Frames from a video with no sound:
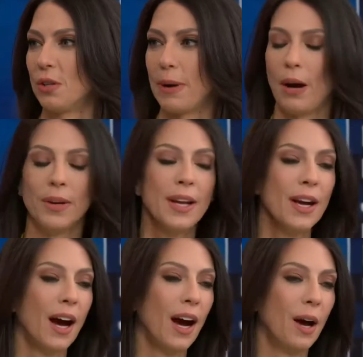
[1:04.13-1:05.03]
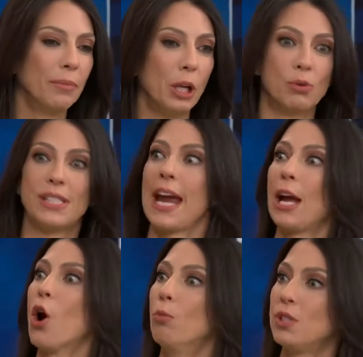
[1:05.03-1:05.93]
about,
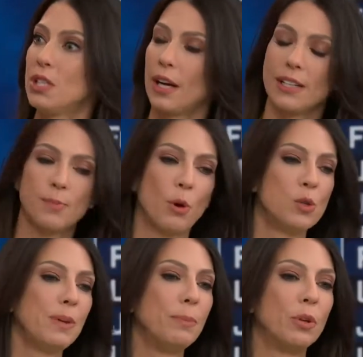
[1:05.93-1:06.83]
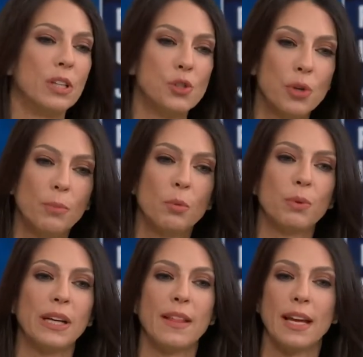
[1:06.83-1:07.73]
staying home to not expose people, is trouble
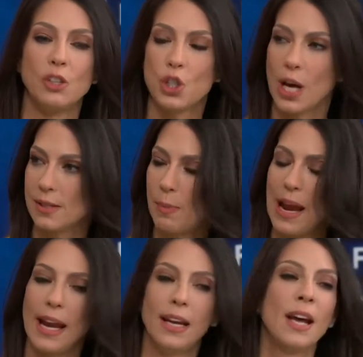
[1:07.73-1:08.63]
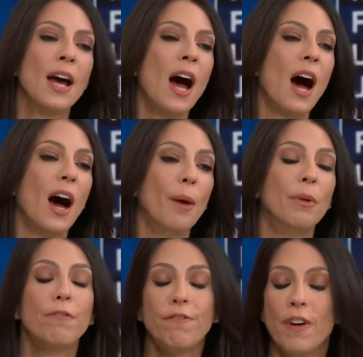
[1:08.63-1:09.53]
breathing, chest pain,
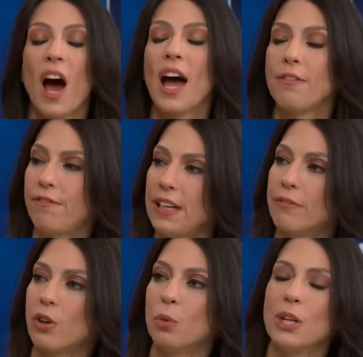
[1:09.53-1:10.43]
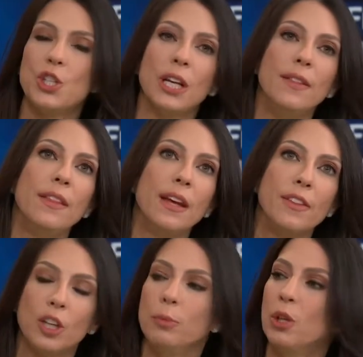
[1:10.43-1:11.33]
high fever, which in
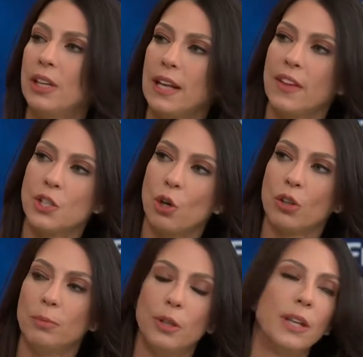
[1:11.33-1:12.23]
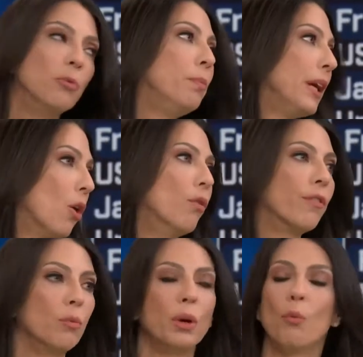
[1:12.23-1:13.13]
the community, in the adult community, would be
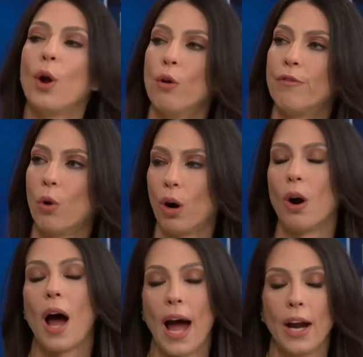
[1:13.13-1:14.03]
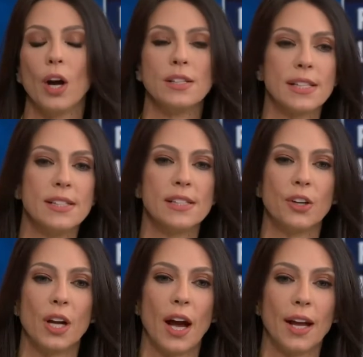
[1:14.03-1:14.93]
over, when 104 or higher is
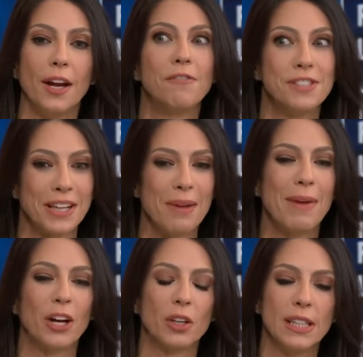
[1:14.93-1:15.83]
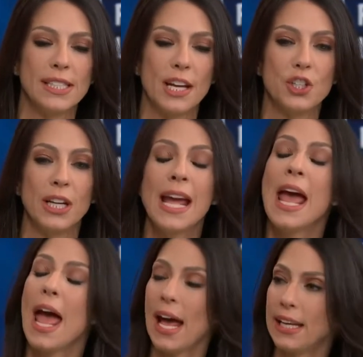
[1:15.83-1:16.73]
considered high enough to get medical attention,
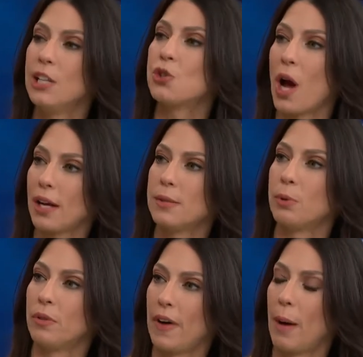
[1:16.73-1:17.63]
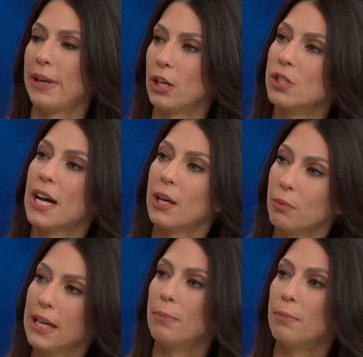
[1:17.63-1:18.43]
and intractable vomiting or diarrhea